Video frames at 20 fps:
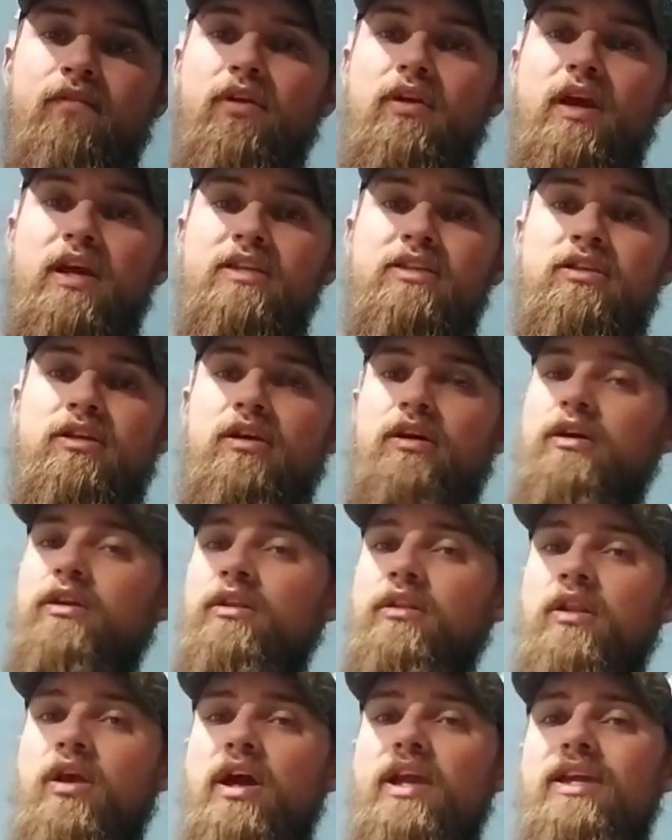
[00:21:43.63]
if you guys
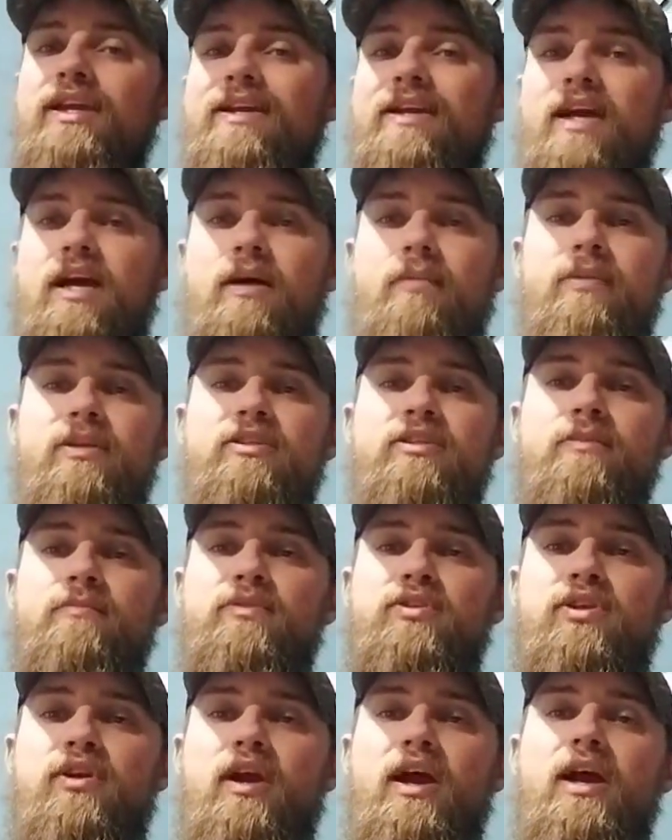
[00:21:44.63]
could like,
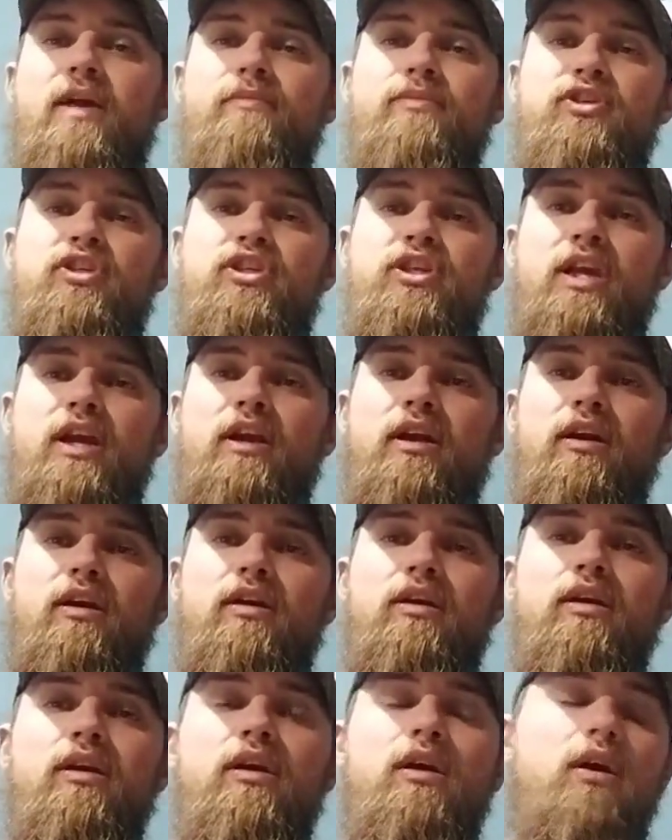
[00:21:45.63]
comment, subscribe,
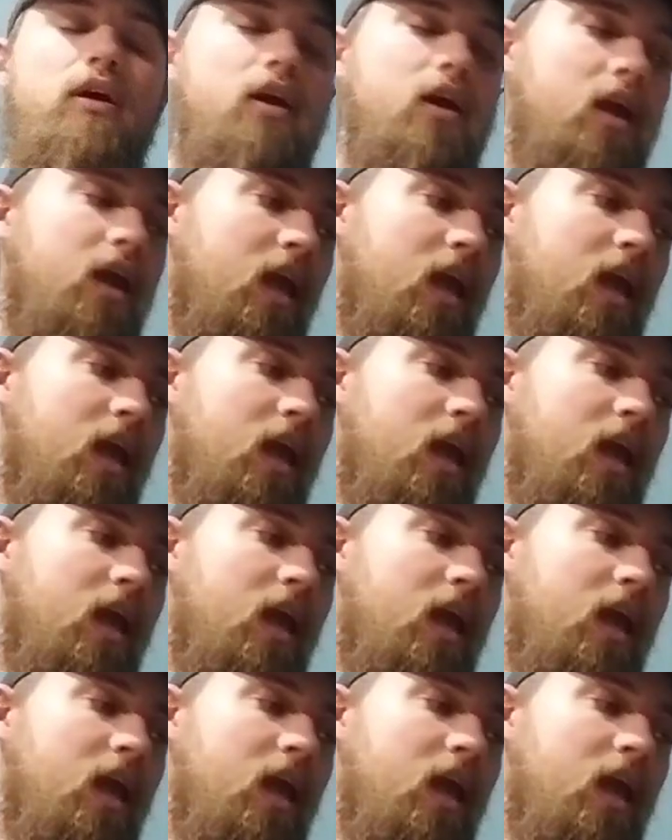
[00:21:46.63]
share,